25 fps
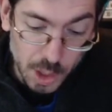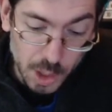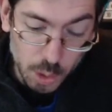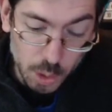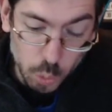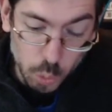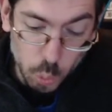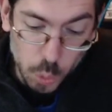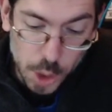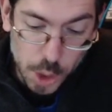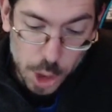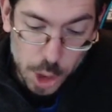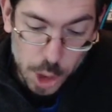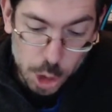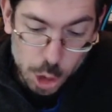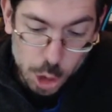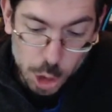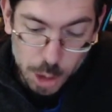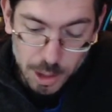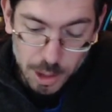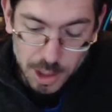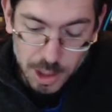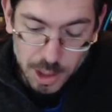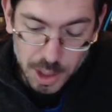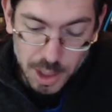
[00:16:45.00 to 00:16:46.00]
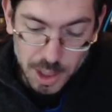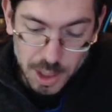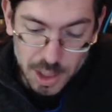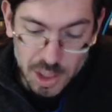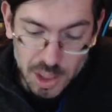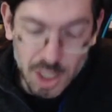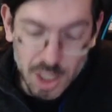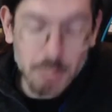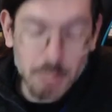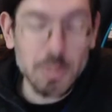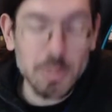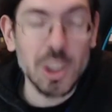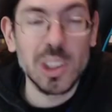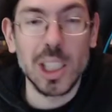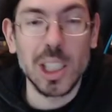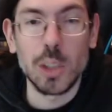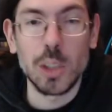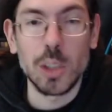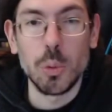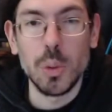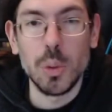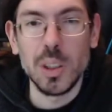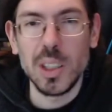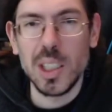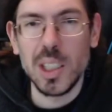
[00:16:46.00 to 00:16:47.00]
which is something that
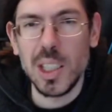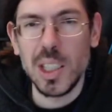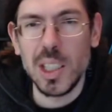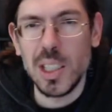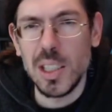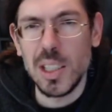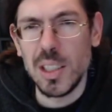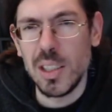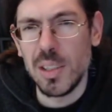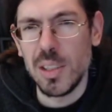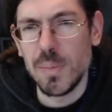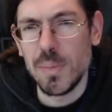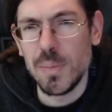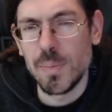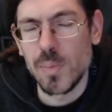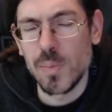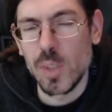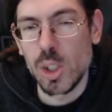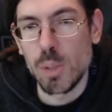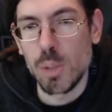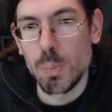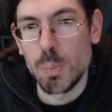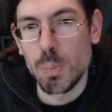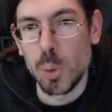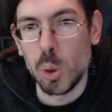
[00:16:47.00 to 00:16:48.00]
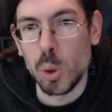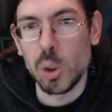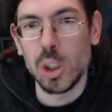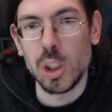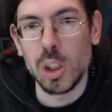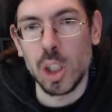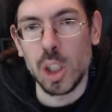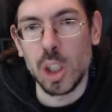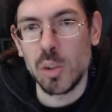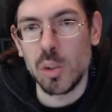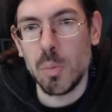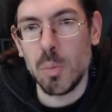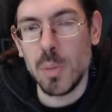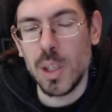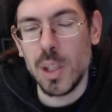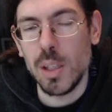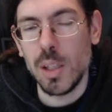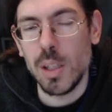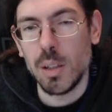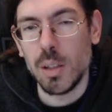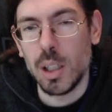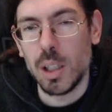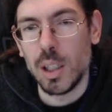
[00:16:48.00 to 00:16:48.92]
really spoke a lot to me